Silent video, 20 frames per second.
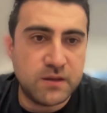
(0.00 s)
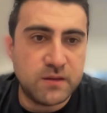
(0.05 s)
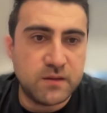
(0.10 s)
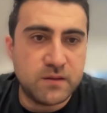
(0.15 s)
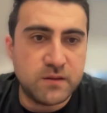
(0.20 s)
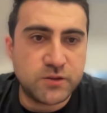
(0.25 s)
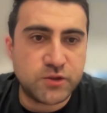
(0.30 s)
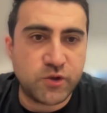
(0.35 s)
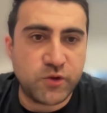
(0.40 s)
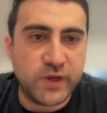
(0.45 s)

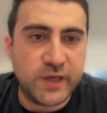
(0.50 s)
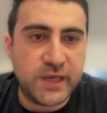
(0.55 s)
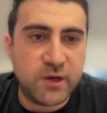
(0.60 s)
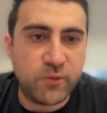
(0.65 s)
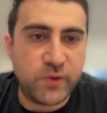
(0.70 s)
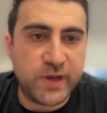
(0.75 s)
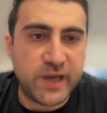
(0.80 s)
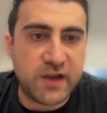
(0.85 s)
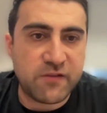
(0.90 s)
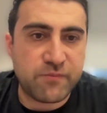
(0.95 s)
So here
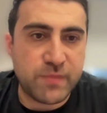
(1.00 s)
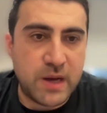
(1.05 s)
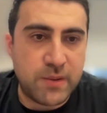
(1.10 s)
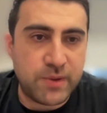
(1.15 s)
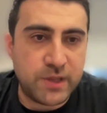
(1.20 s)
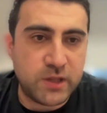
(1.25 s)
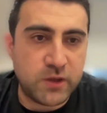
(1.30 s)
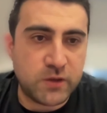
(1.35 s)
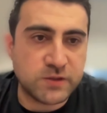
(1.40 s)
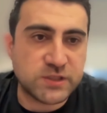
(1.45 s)
we have
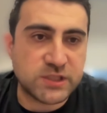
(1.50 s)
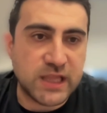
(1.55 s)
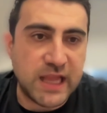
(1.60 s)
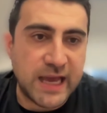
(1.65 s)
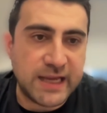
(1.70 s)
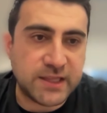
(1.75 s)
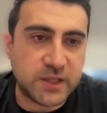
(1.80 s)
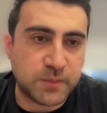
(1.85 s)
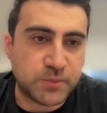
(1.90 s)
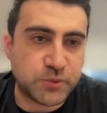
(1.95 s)
mamelons,
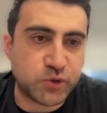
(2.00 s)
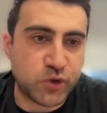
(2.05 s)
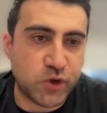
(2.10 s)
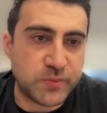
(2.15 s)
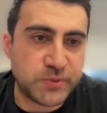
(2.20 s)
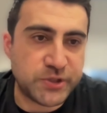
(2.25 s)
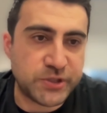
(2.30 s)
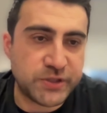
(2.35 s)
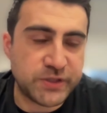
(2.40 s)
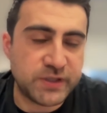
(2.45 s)
light
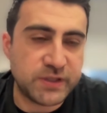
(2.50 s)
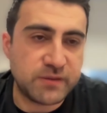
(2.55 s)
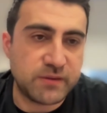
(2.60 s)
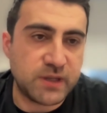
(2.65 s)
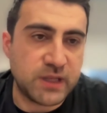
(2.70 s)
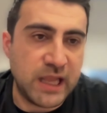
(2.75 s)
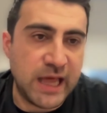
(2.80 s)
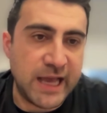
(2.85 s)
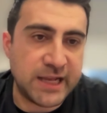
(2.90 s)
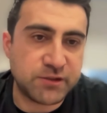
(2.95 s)
absorption,
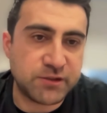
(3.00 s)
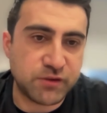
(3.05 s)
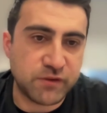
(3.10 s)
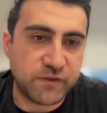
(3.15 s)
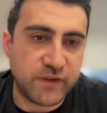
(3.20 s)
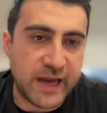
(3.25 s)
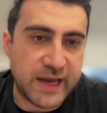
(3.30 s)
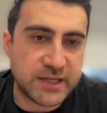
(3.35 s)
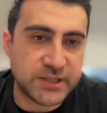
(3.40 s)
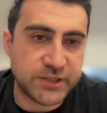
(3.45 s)
light
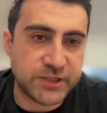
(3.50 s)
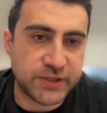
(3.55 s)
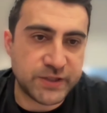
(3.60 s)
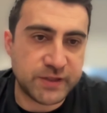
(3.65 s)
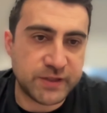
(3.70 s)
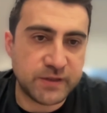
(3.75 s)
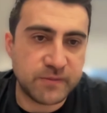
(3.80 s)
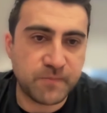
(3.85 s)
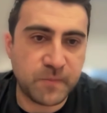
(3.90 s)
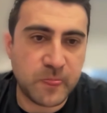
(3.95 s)

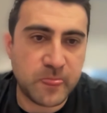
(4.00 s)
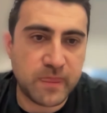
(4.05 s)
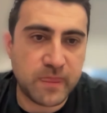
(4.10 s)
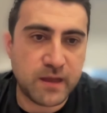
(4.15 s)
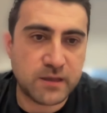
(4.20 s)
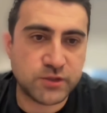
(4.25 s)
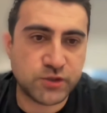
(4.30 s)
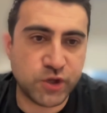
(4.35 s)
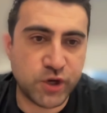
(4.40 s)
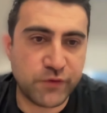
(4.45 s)
reflection,
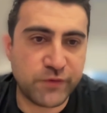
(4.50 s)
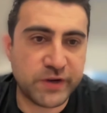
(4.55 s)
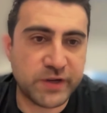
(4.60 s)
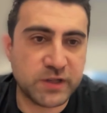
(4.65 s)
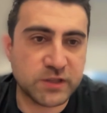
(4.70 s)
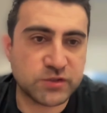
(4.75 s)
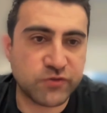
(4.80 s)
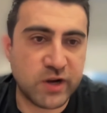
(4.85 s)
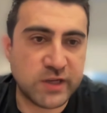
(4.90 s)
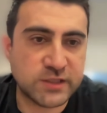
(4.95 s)

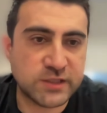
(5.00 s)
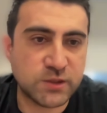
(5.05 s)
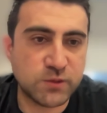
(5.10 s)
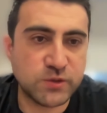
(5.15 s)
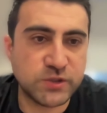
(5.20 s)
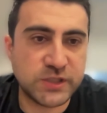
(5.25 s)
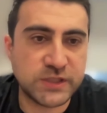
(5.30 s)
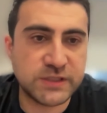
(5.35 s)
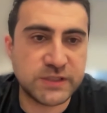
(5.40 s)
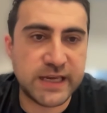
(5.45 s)
cervical
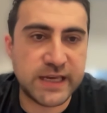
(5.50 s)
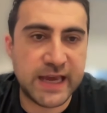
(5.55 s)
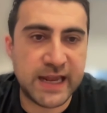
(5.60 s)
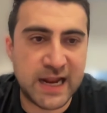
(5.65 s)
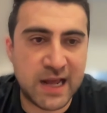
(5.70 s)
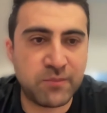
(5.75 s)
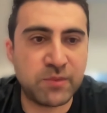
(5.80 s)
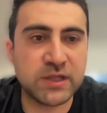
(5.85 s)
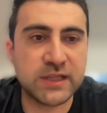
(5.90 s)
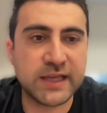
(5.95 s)
translucency,
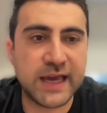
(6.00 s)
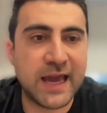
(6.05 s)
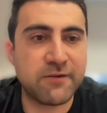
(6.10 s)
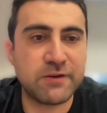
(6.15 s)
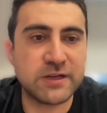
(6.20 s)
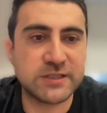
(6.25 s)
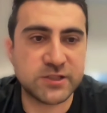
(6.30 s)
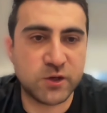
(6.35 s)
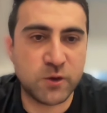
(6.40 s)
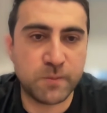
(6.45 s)
enamel
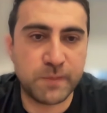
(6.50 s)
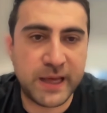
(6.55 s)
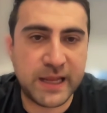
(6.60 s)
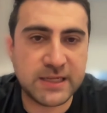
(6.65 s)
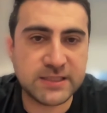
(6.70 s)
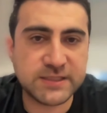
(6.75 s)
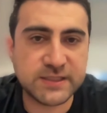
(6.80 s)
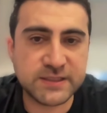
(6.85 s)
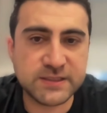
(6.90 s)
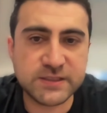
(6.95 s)
canvas, and
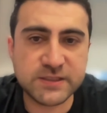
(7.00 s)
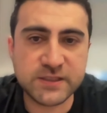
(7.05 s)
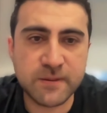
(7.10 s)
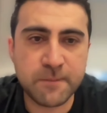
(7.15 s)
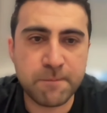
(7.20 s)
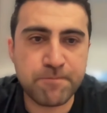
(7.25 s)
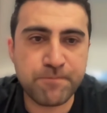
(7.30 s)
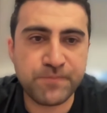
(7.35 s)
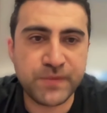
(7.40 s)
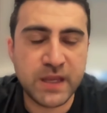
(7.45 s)
opalescence.
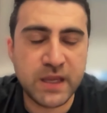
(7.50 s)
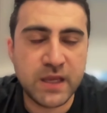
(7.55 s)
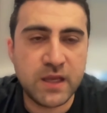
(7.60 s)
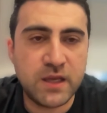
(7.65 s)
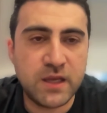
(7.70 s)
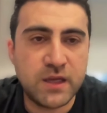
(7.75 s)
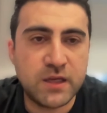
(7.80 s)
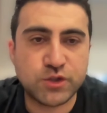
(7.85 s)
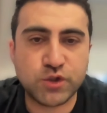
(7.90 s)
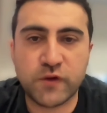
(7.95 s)

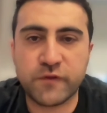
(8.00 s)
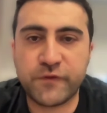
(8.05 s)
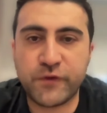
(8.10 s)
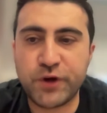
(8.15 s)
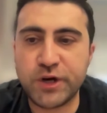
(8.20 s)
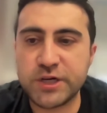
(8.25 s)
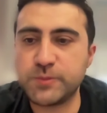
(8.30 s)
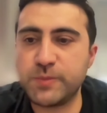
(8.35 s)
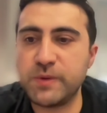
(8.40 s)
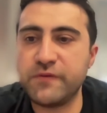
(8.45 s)
So
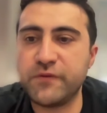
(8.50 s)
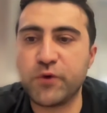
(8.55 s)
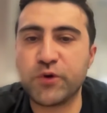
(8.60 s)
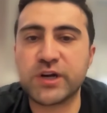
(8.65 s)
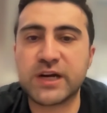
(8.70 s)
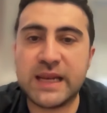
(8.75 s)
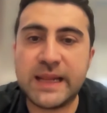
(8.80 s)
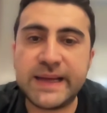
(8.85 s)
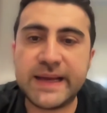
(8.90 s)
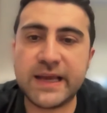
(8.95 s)
first, before
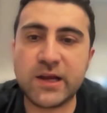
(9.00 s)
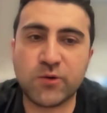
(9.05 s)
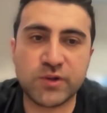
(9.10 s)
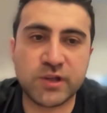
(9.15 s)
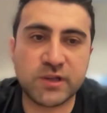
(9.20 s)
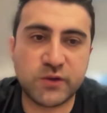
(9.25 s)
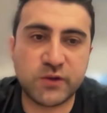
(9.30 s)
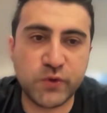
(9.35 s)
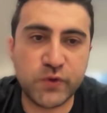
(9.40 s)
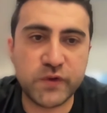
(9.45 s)
clicking on
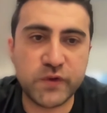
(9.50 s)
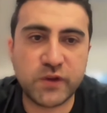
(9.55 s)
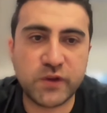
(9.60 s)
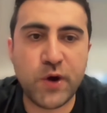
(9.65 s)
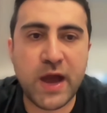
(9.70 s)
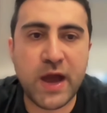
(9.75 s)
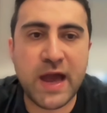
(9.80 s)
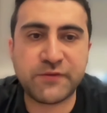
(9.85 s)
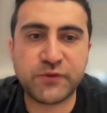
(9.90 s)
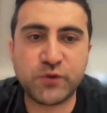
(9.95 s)
the tooth,
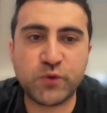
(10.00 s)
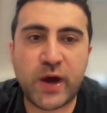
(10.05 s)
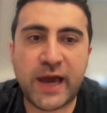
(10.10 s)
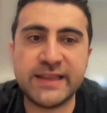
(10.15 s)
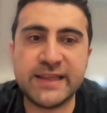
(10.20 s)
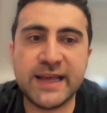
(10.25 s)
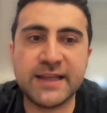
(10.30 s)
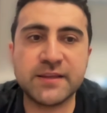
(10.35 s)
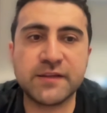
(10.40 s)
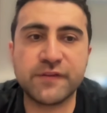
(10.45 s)
you have to
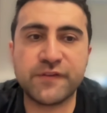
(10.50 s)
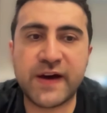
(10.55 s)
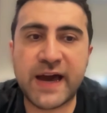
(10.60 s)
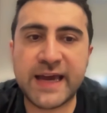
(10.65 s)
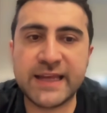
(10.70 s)
identify